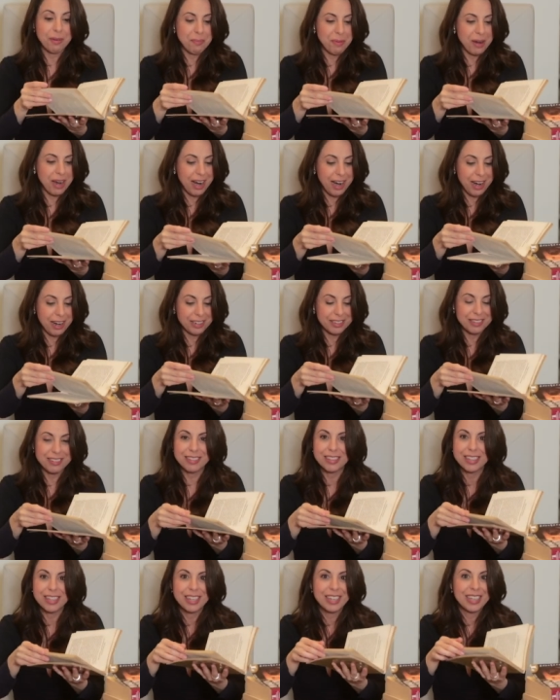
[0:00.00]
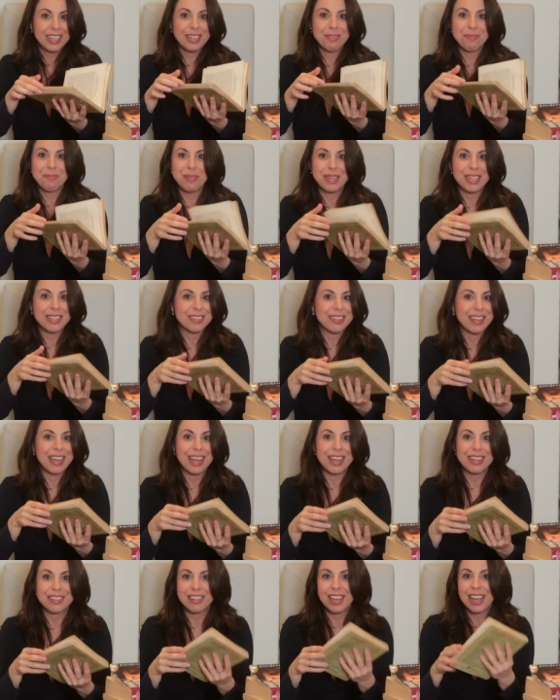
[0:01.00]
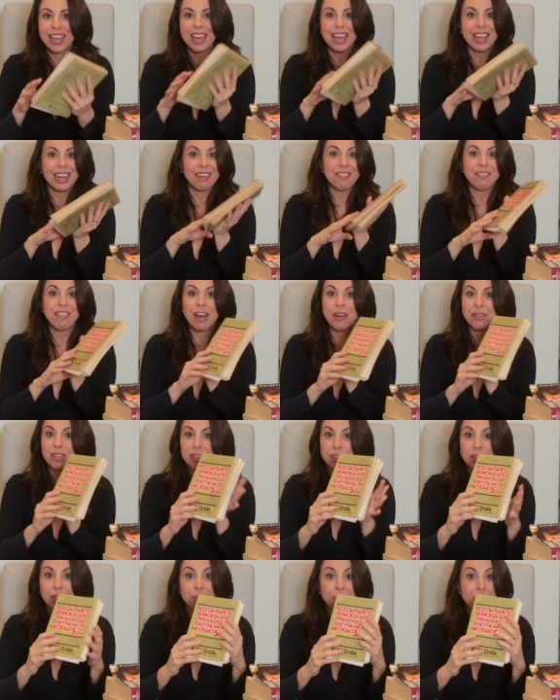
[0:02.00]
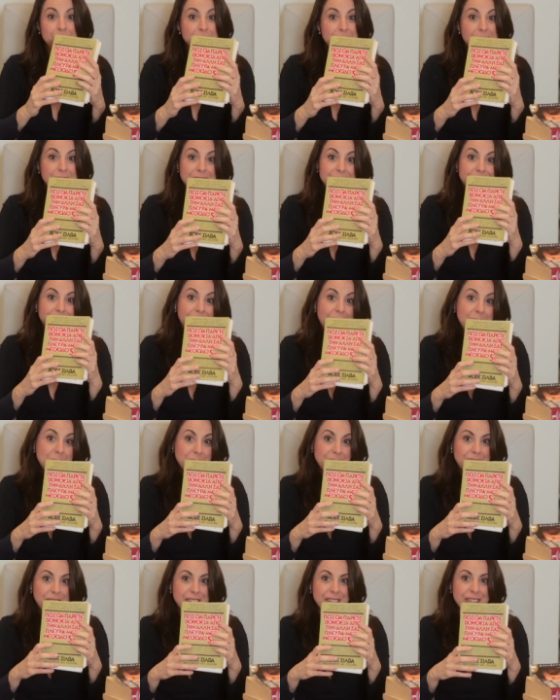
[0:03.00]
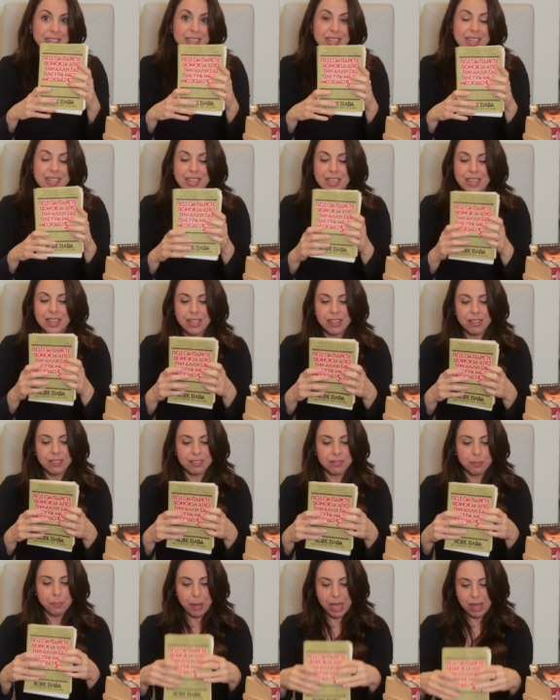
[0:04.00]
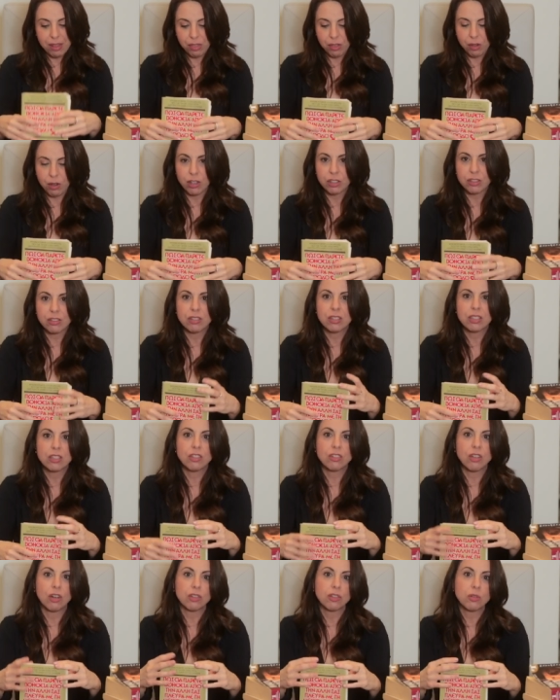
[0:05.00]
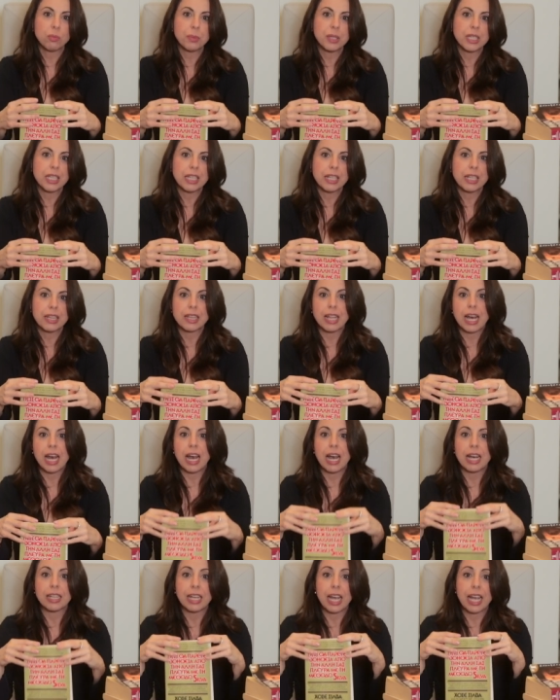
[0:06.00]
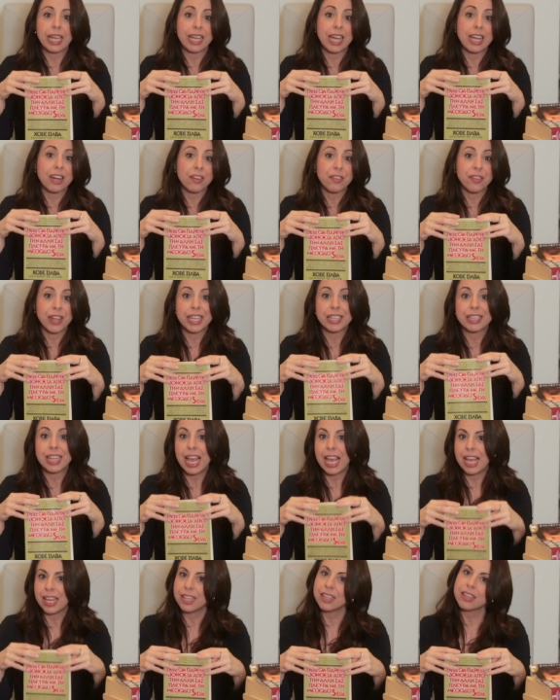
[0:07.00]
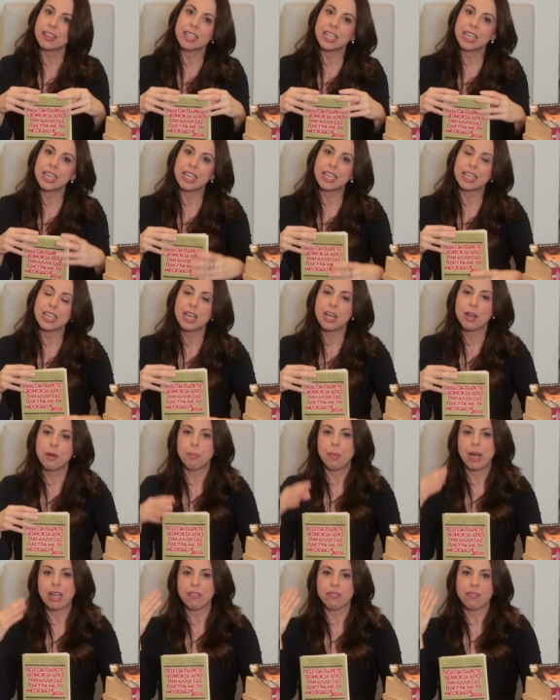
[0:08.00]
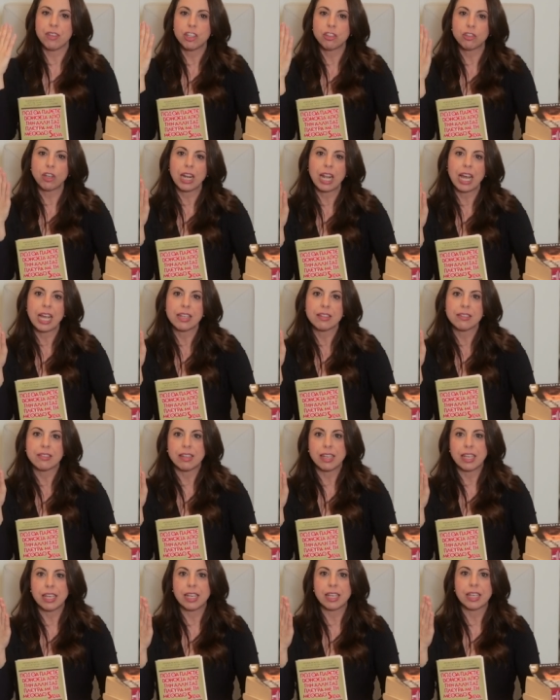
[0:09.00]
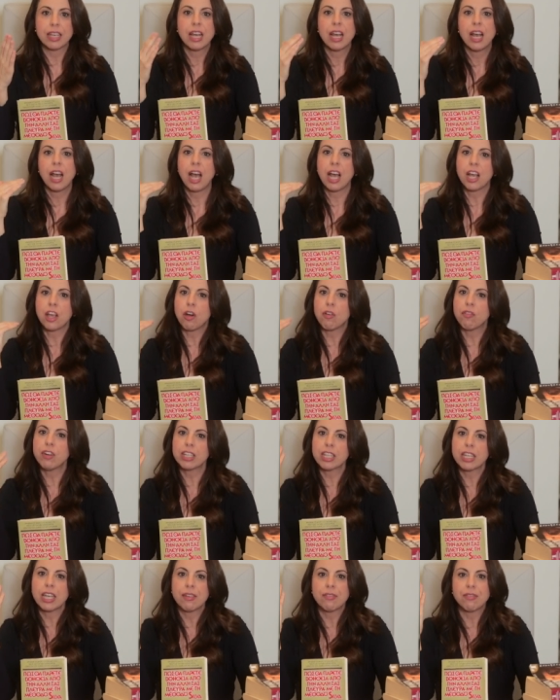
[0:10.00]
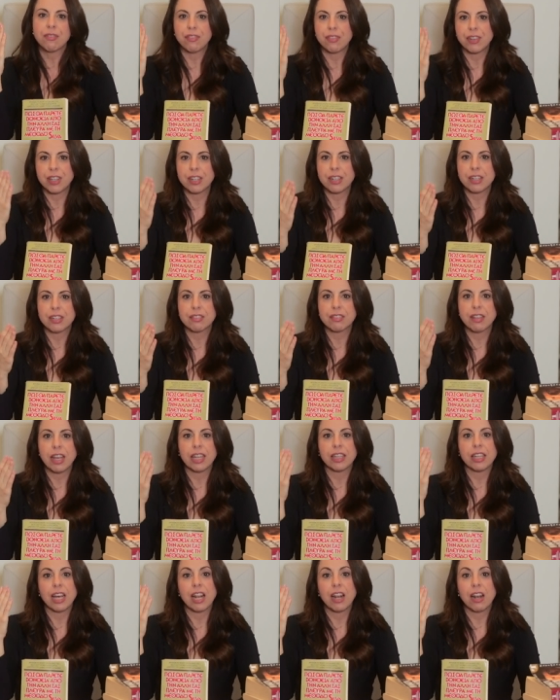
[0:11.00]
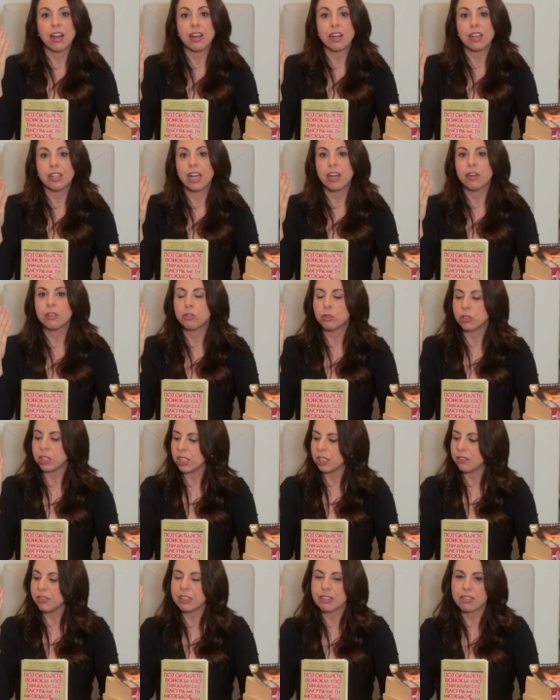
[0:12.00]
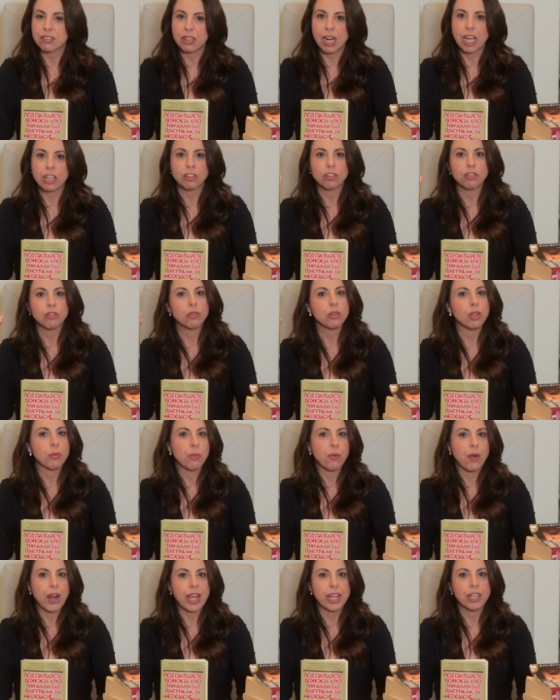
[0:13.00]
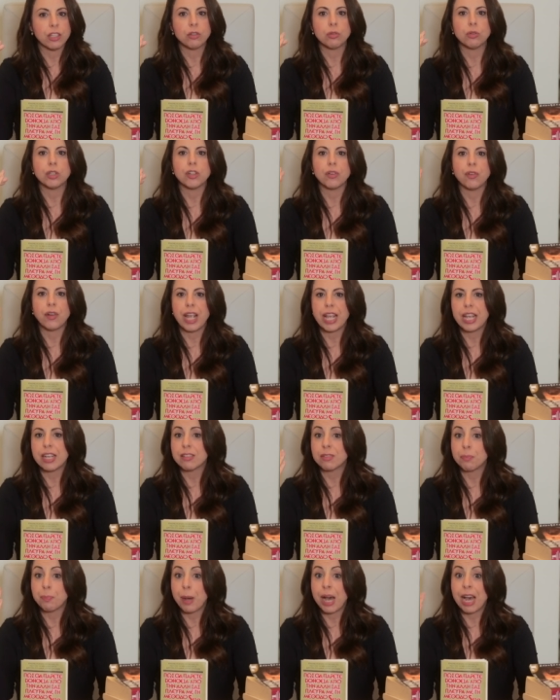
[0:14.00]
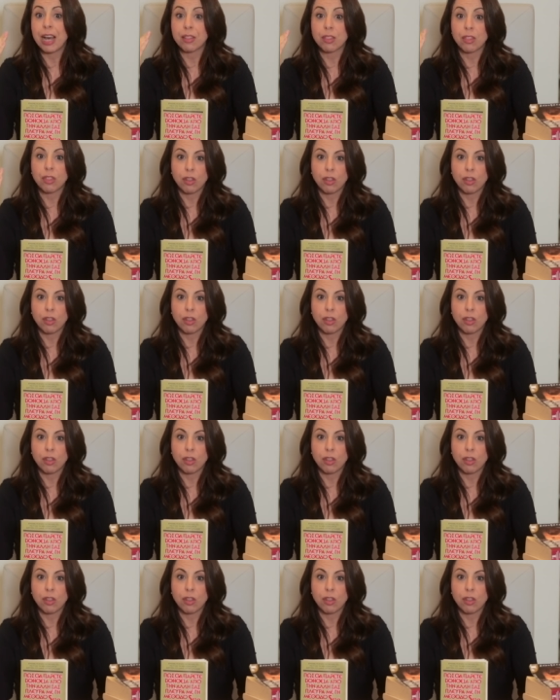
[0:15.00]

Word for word: apart in pieces and I found it on my parents' library. This method taught me that I can create anything by visualizing. I overcame fears and I learned how to give instructions to the brain to erase bad